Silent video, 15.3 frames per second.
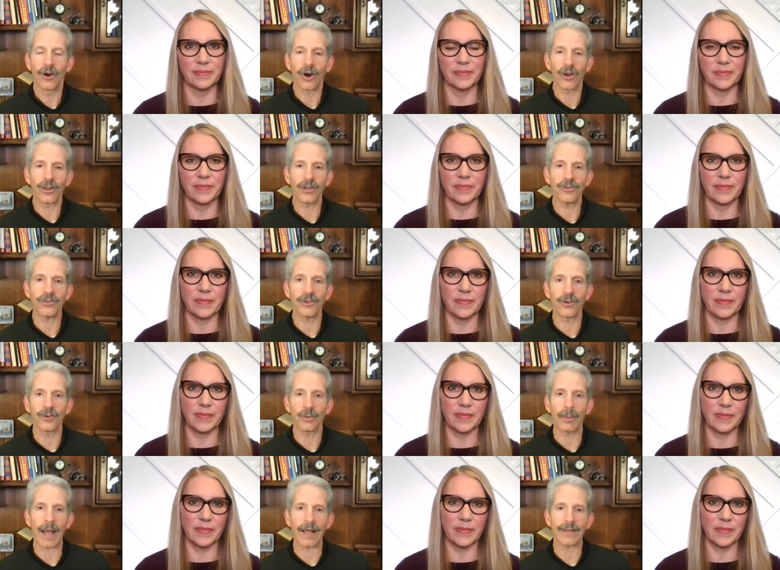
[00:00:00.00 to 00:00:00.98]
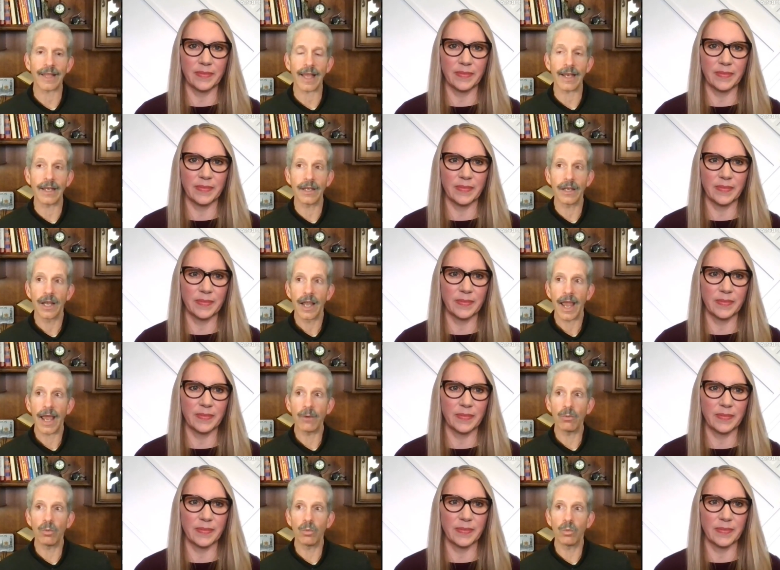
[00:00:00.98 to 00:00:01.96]
Speaker 1: our listeners about that and,
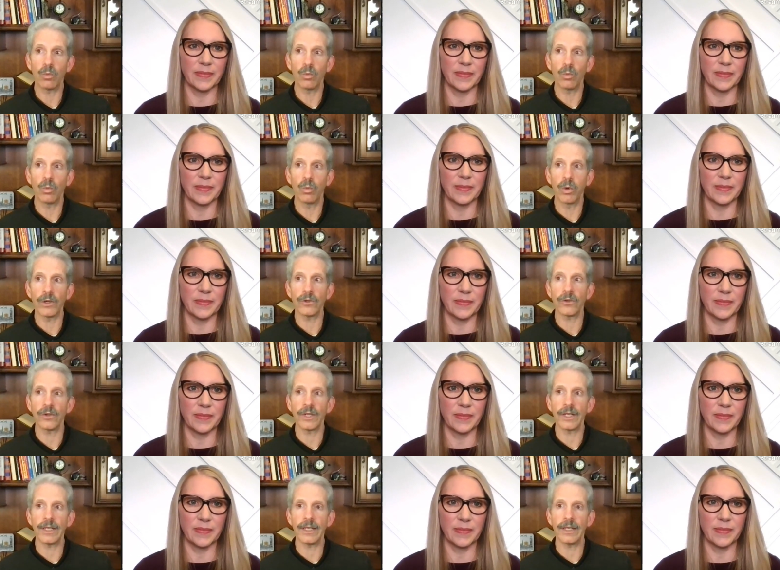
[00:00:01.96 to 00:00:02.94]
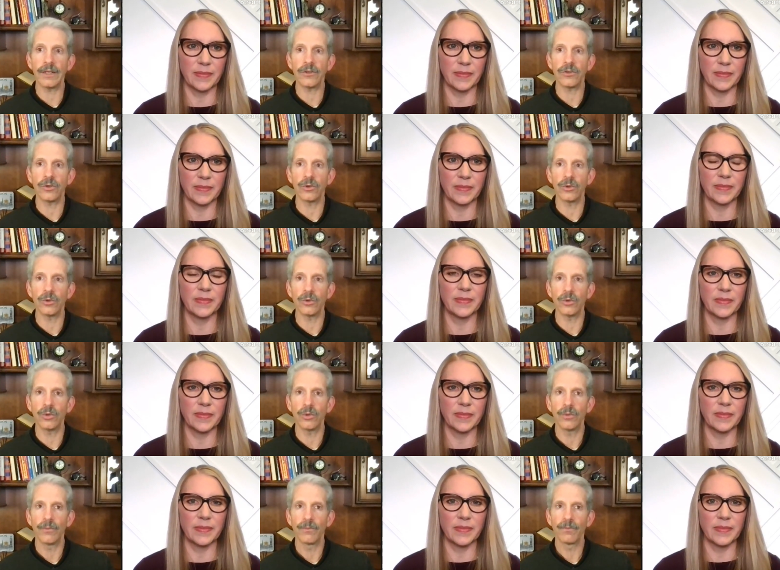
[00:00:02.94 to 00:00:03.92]
and what do they need
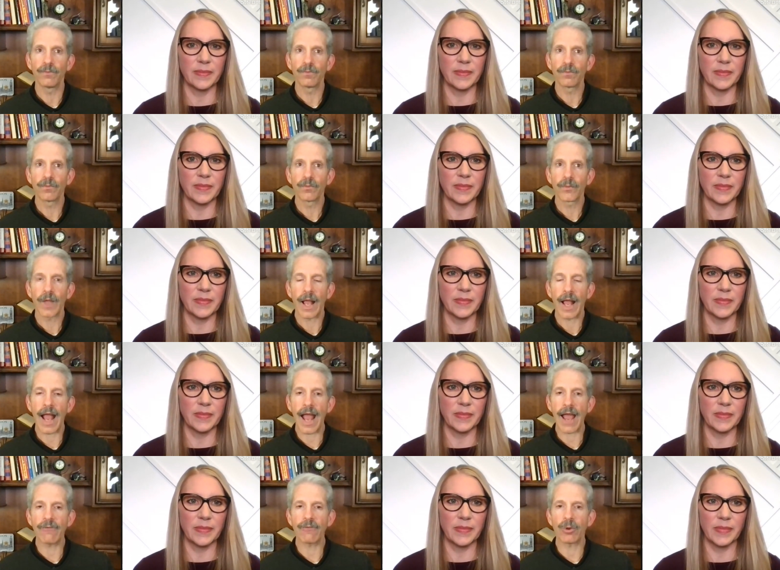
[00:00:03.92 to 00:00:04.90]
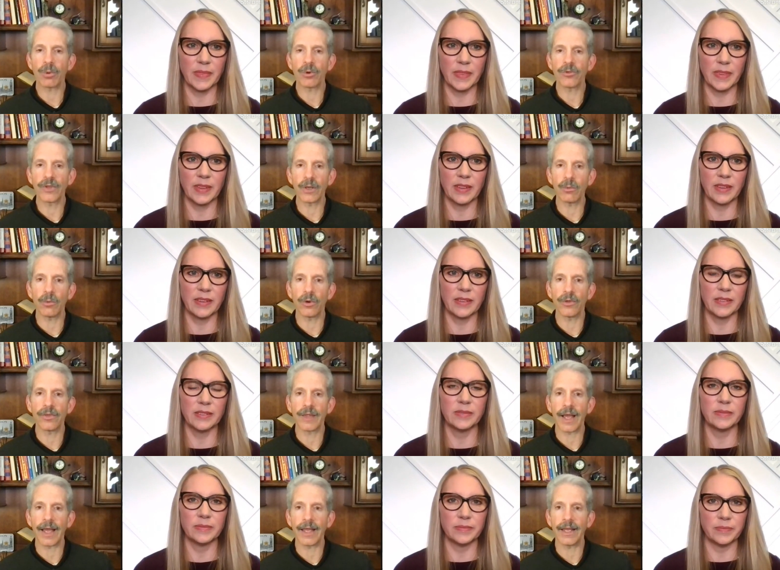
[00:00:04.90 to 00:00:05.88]
to have or present with
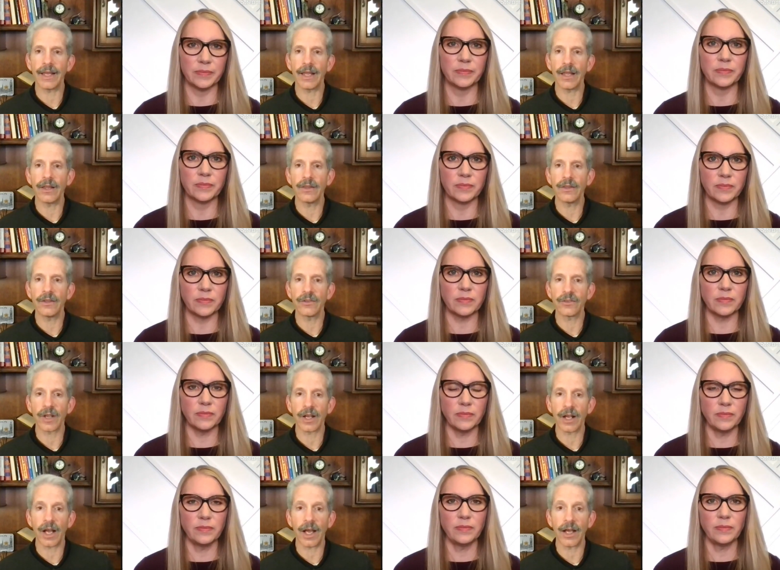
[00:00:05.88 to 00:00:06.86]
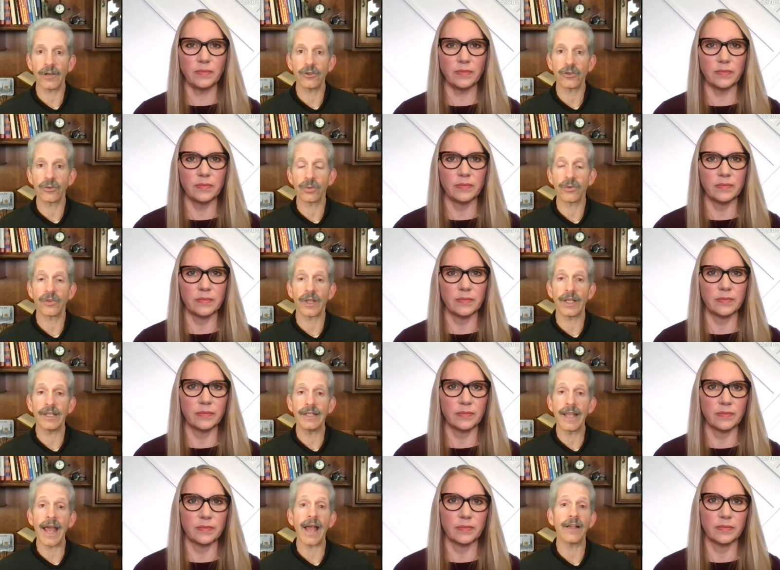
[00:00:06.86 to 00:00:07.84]
that the psychiatrist would say,
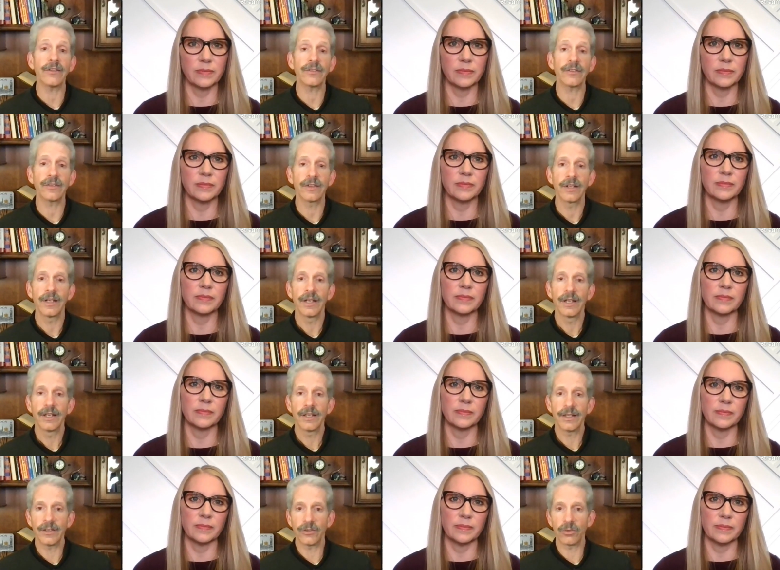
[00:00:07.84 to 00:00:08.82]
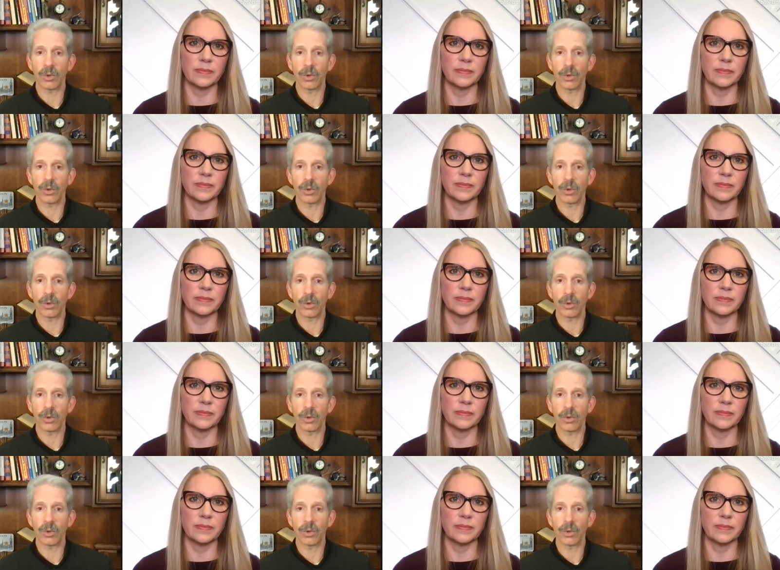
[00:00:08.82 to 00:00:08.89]
yes, this is